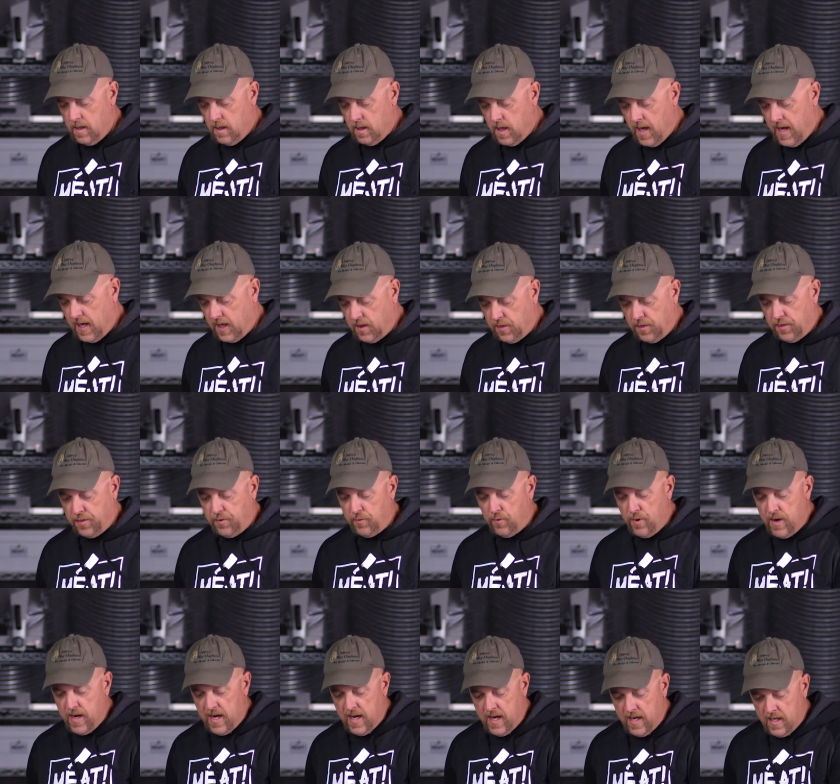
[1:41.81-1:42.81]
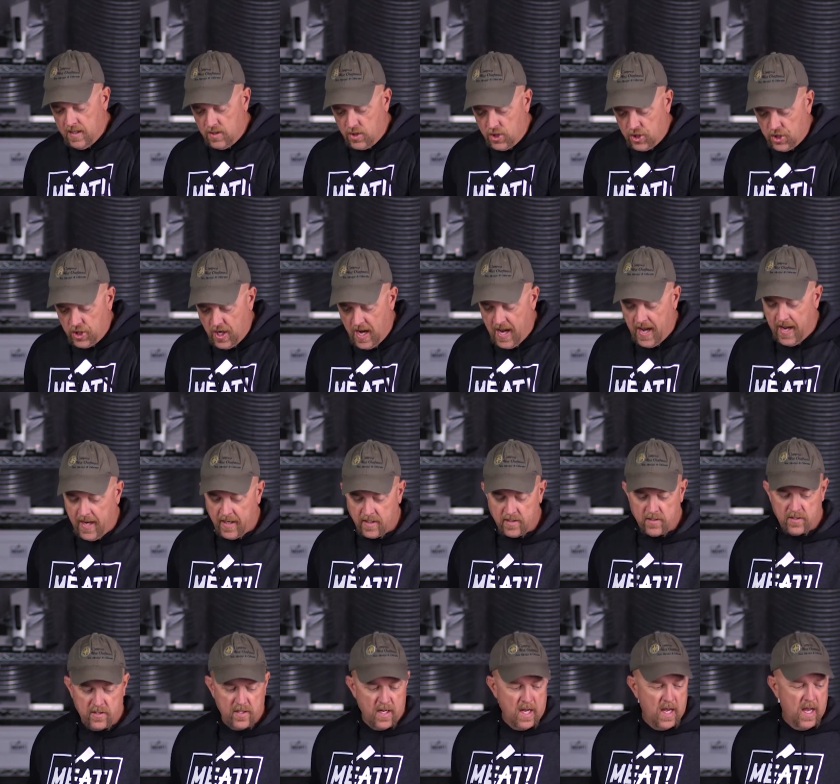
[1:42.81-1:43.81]
like 3-inch
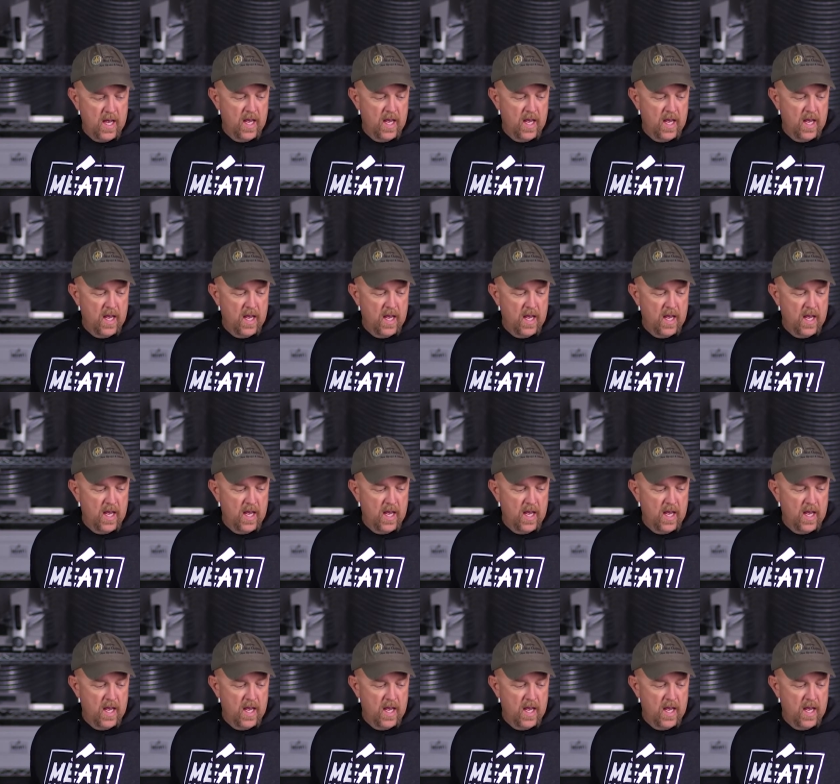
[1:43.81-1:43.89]
shanks.